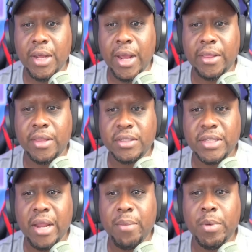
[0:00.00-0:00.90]
at the
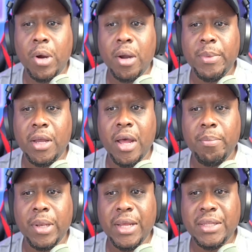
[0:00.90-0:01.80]
same apartment
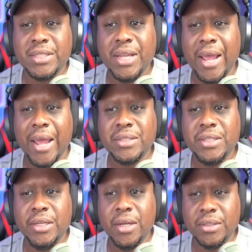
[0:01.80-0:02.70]
complex as
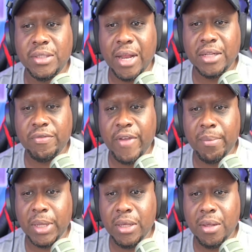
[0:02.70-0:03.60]
the Gonzalez
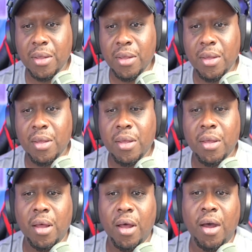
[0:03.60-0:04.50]
family.
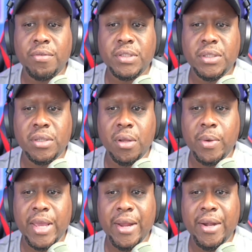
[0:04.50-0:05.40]
Officers
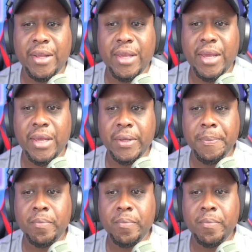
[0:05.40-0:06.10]
located a key